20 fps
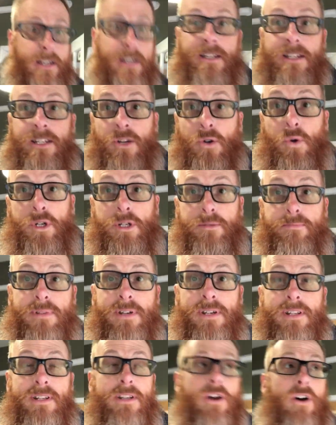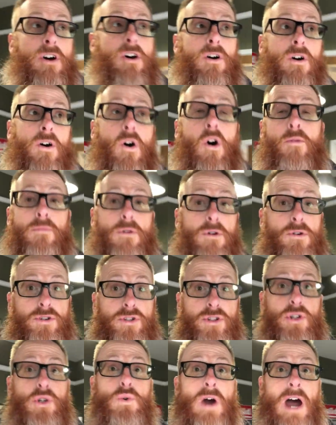So it's been
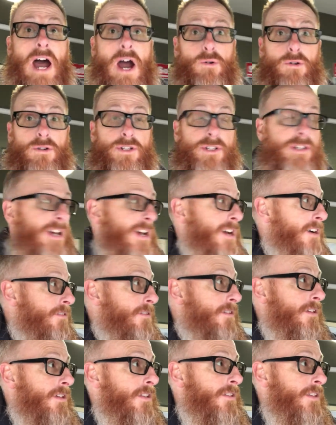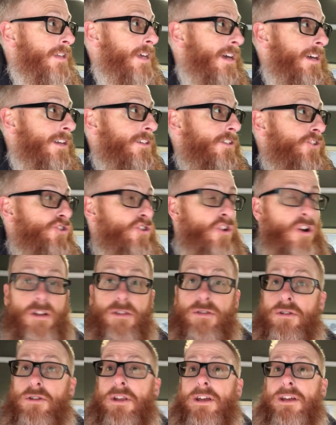almost two hours now that
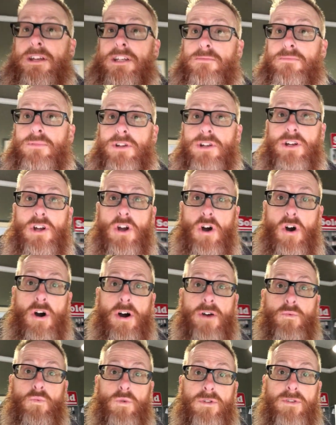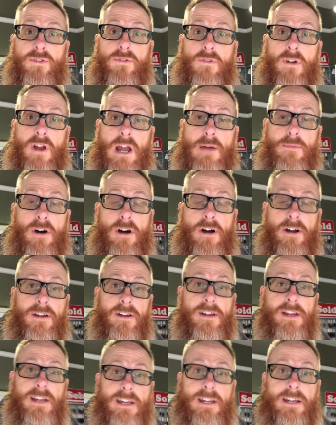Jonathan has been gone with Grandma,
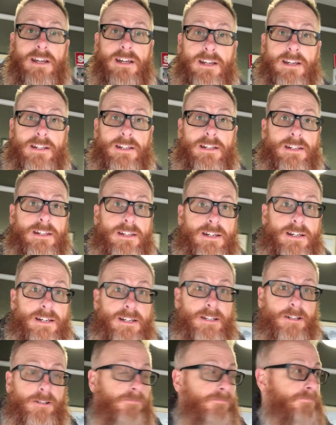and uh,